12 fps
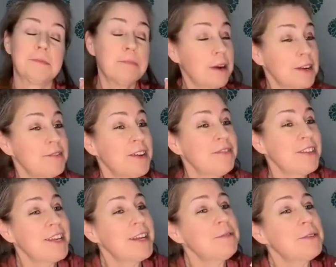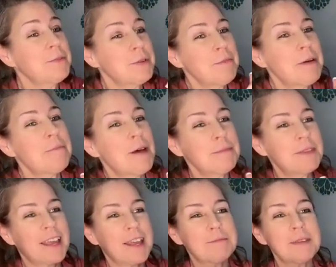The good part of every day was when my
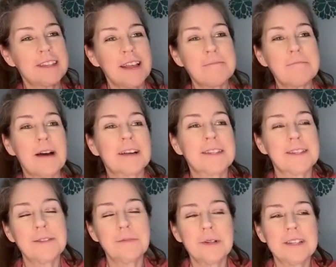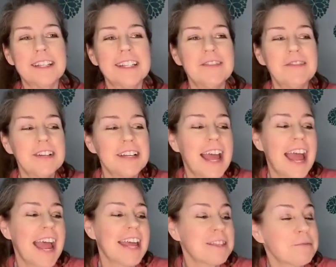mom's Amazon boxes were delivered
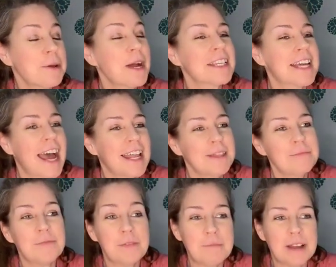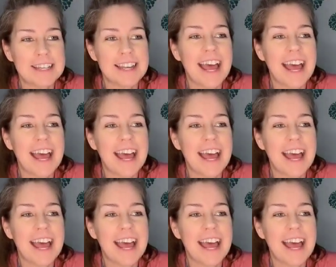and then we got to hide them from my